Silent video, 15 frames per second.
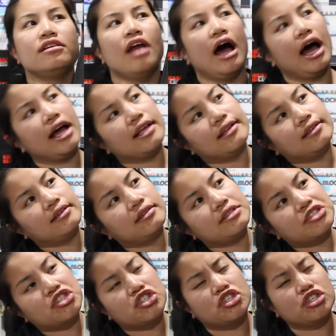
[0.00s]
not
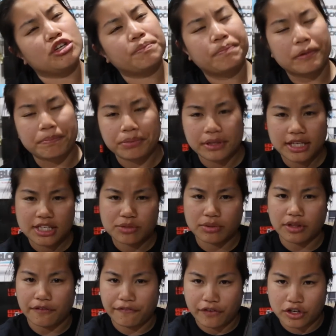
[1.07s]
super pleased
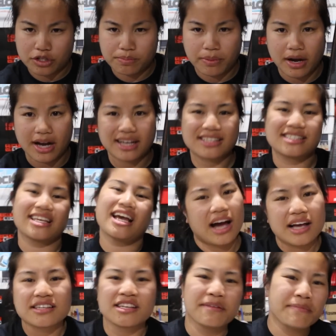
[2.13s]
with the first box.
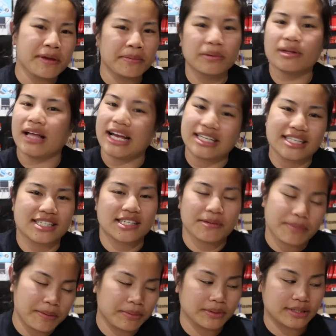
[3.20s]
Some people liked it, some
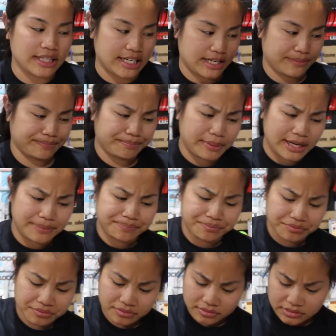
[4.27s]
people didn't. But
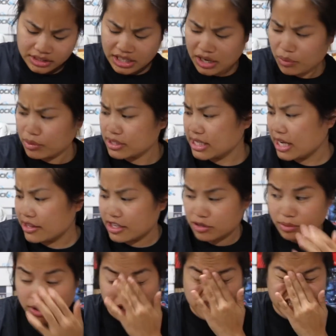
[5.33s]
we'll see how this
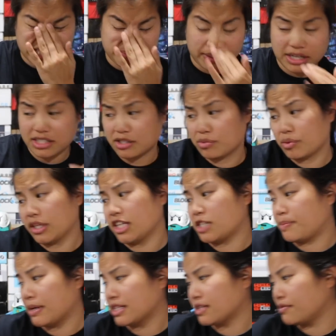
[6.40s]
one goes. This box is really
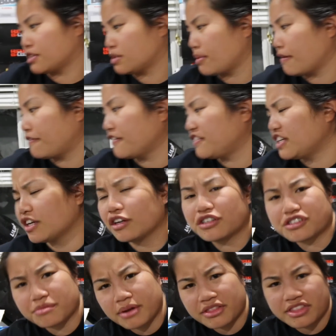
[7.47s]
expensive. It's about
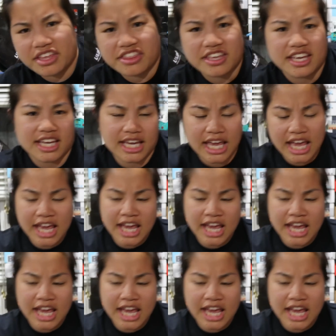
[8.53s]
$50 a month, I think.